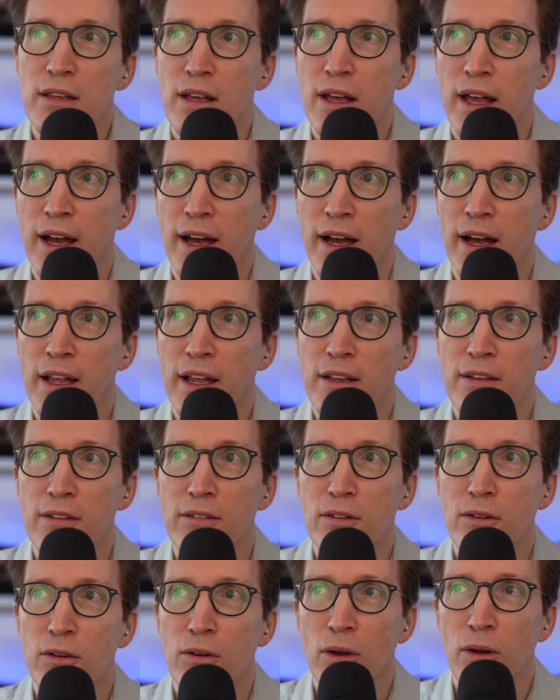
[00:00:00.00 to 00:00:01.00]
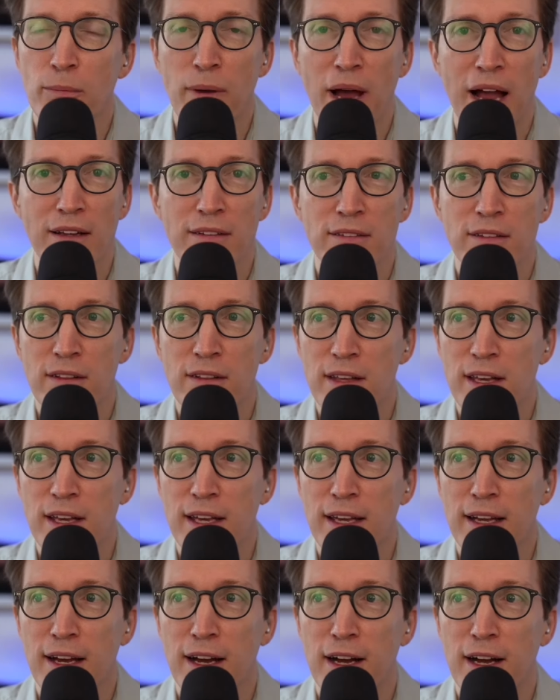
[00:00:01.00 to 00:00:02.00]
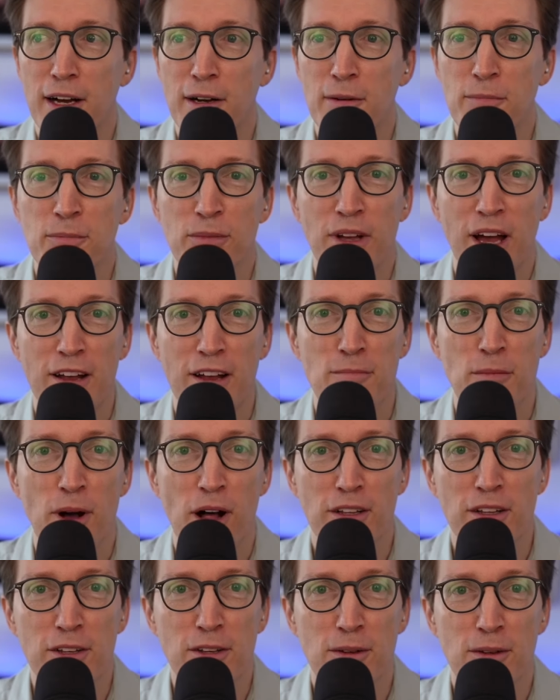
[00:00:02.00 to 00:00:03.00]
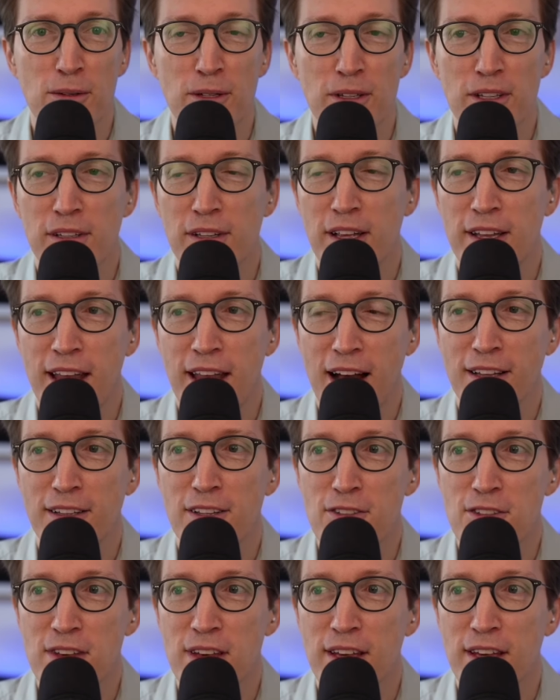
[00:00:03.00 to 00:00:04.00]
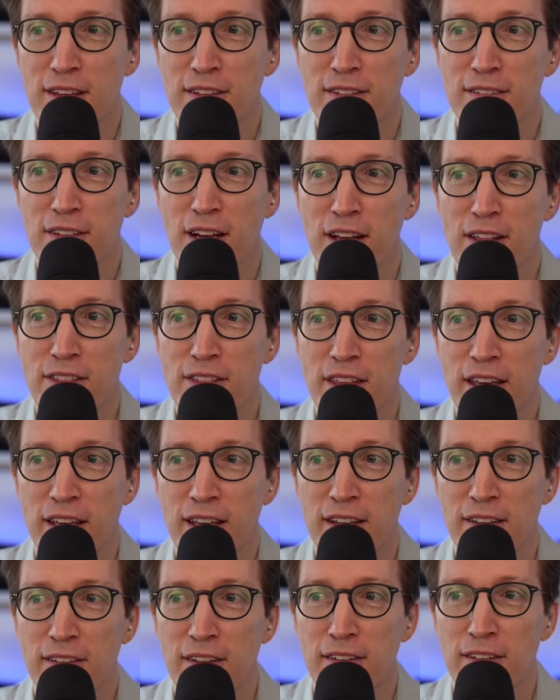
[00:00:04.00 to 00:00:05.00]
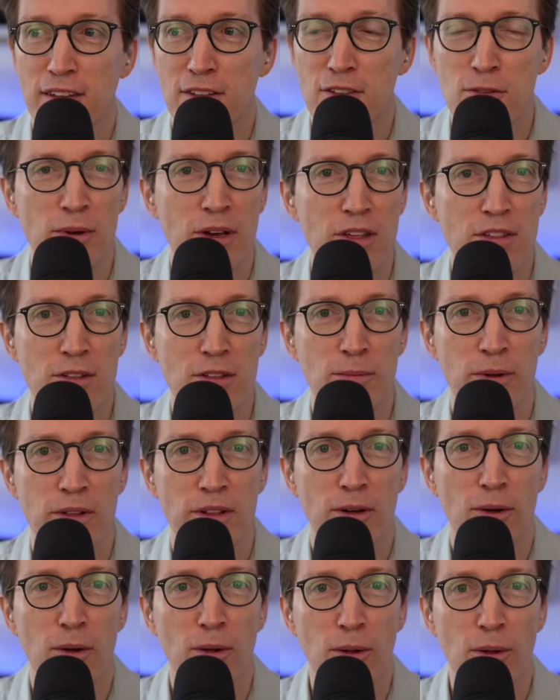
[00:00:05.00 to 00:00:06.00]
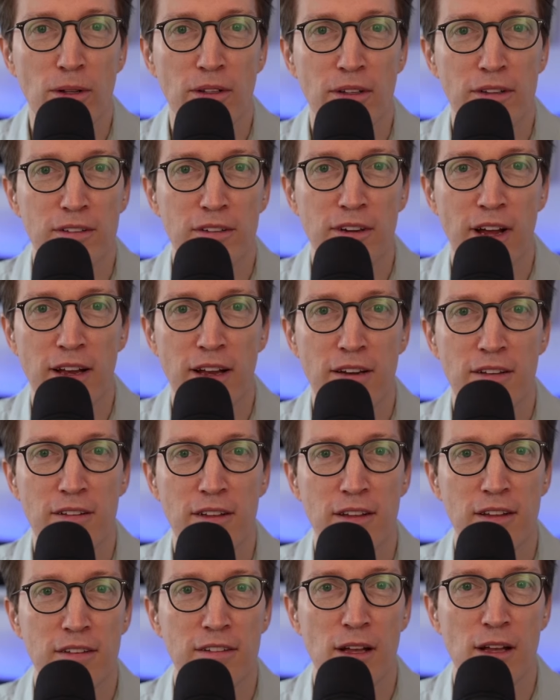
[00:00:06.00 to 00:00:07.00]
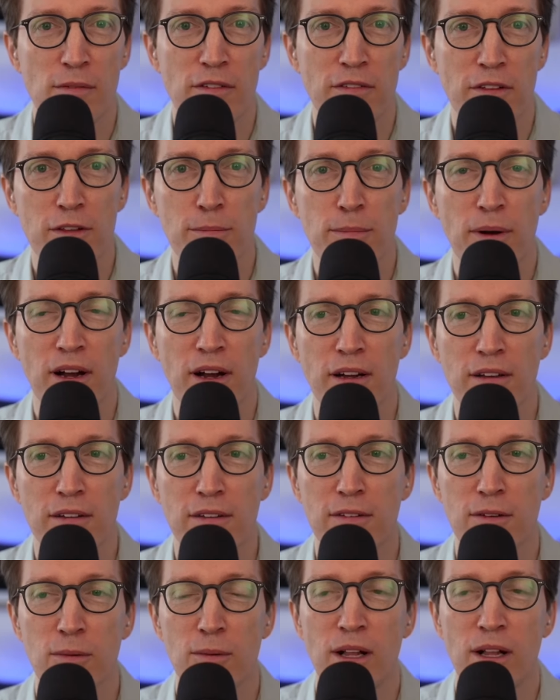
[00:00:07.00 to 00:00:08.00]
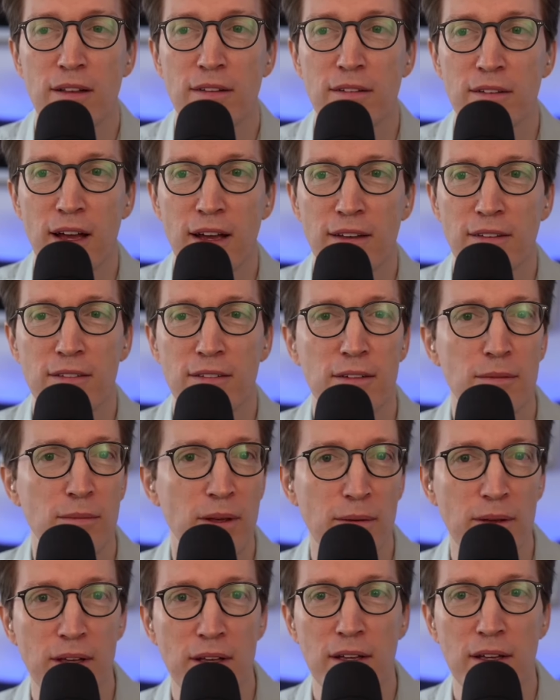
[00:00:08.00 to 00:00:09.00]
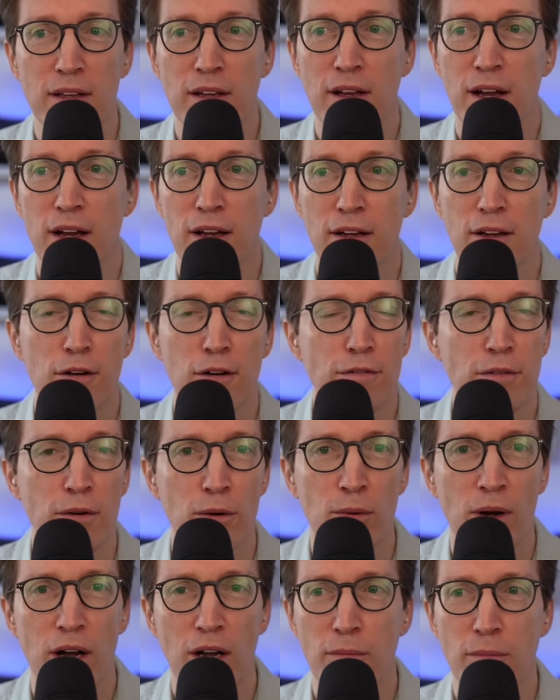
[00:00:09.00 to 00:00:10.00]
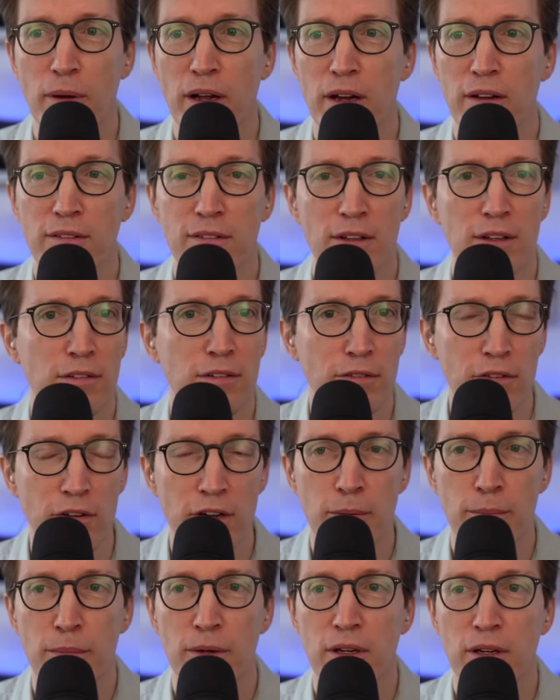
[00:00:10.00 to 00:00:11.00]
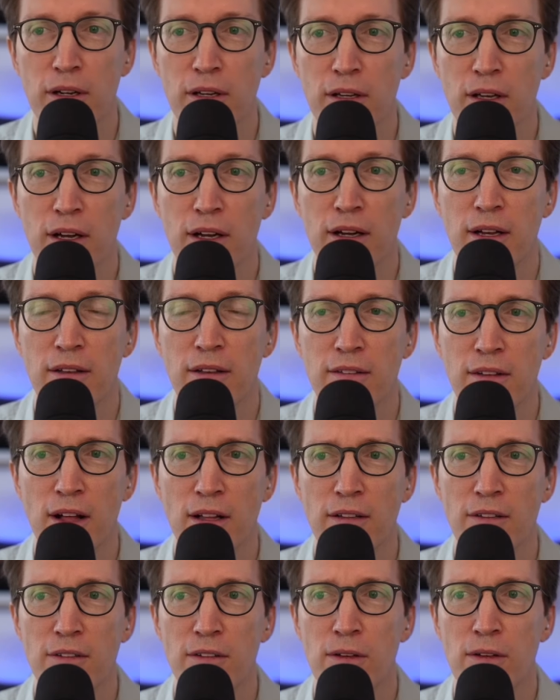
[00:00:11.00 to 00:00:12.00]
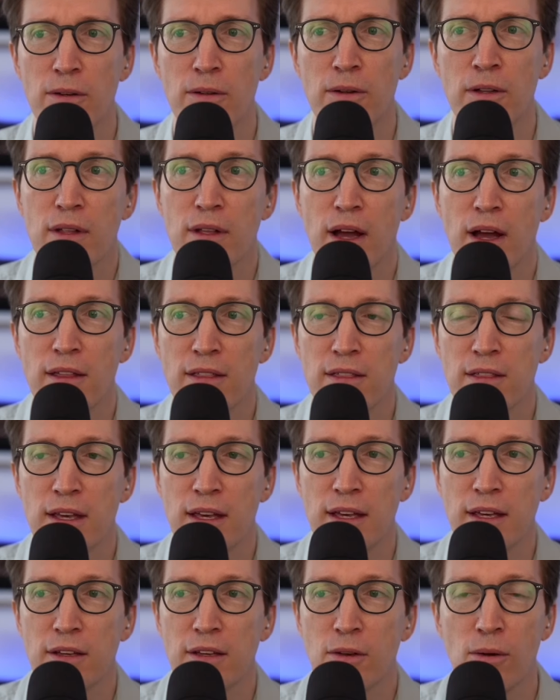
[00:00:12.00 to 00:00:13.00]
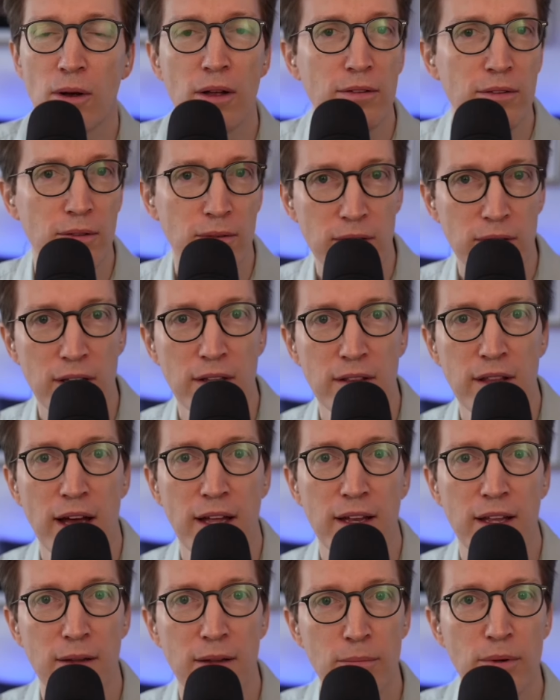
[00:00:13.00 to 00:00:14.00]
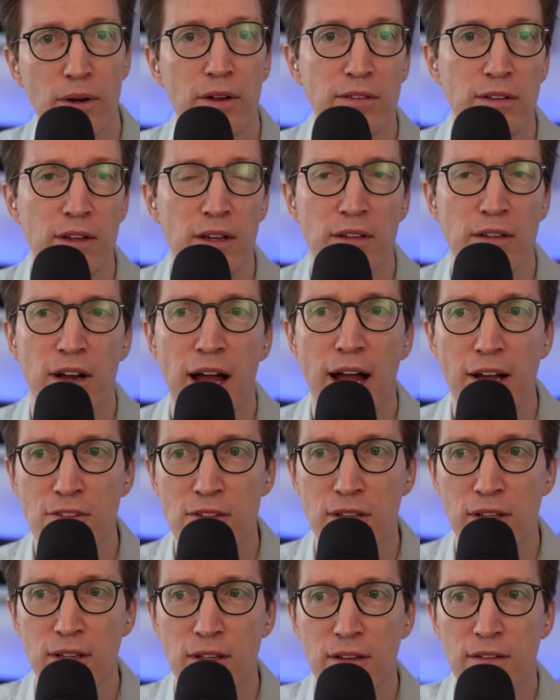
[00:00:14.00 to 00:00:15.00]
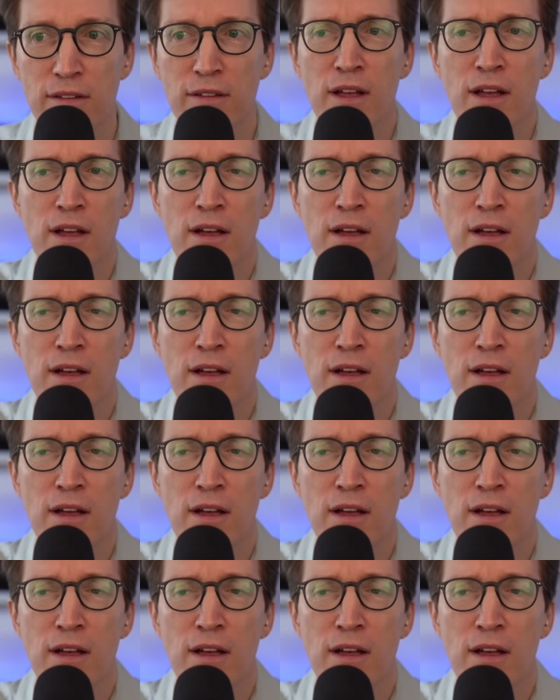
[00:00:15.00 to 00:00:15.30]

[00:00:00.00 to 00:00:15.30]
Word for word: And going back to the kind of molecule analogy, I think it's a situation where the whole is greater than the sum of its parts. So while it's nice to maybe go for a walk by yourself or read a book in solitude, I think you also need that in-person interaction, because